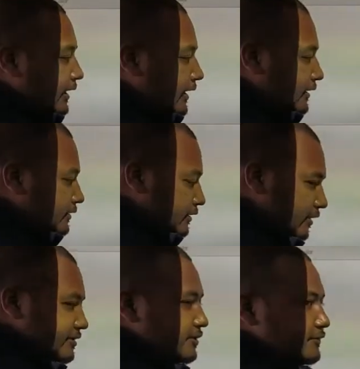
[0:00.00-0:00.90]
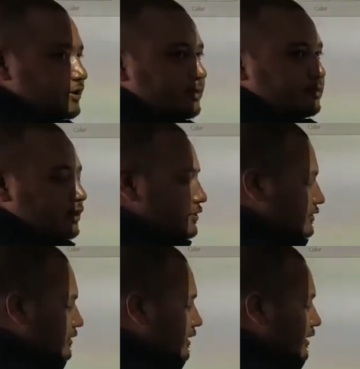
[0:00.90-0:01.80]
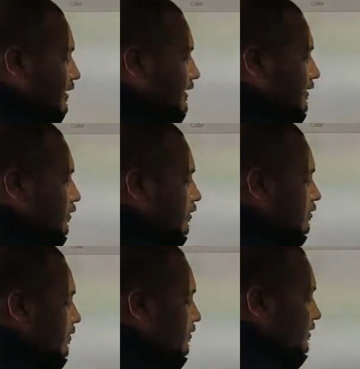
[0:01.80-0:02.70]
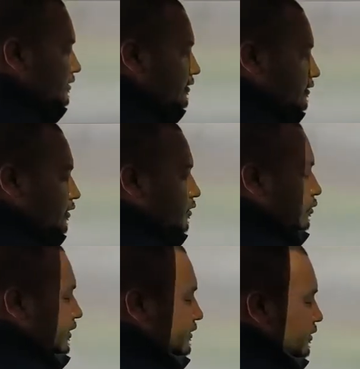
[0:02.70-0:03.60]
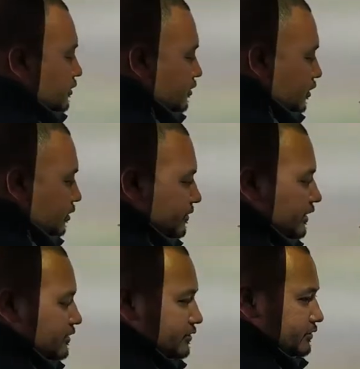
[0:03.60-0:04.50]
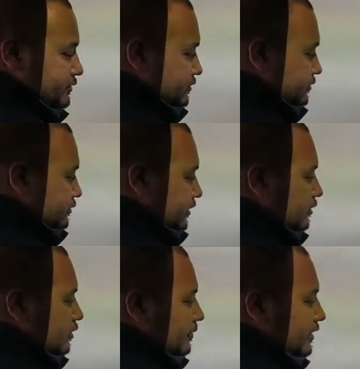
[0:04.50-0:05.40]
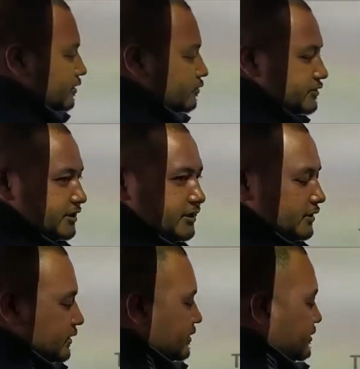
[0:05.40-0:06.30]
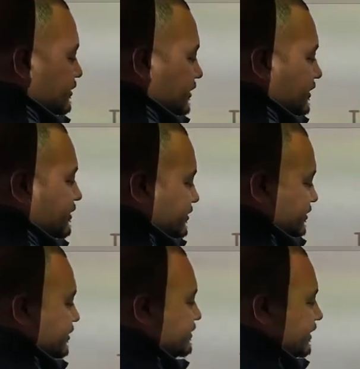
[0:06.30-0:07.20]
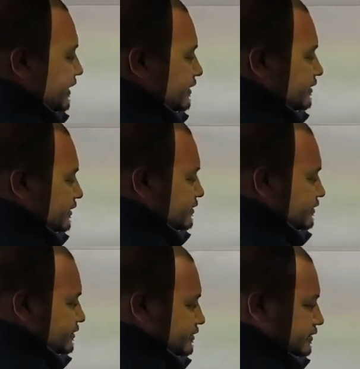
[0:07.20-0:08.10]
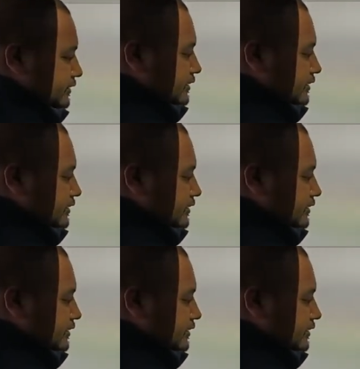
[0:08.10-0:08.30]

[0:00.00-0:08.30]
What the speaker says: And the rest of the numbers can all be written with combinations, okay, or by using these 10 digits.